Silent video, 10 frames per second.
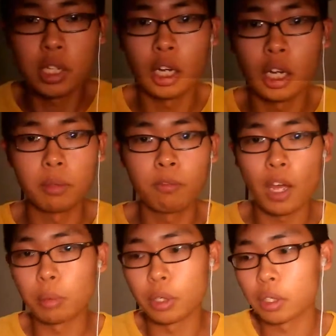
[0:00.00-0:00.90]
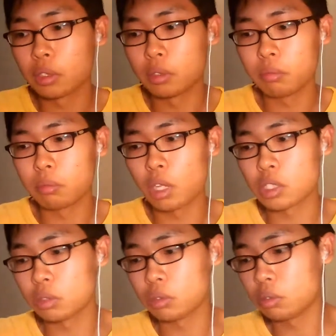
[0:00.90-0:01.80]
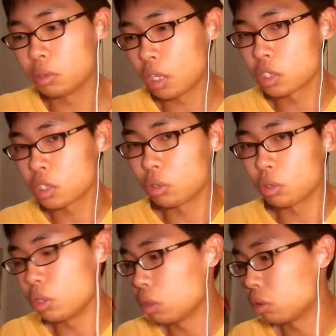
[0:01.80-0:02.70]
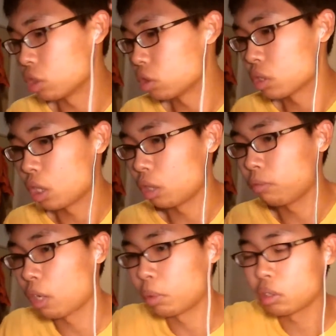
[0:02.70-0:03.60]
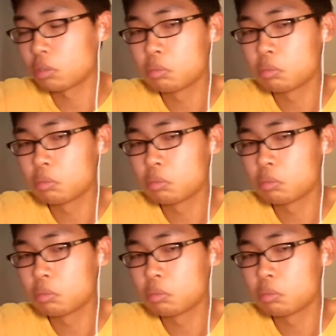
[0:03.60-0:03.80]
cut up fabric. That's all you need, just cut up fabric.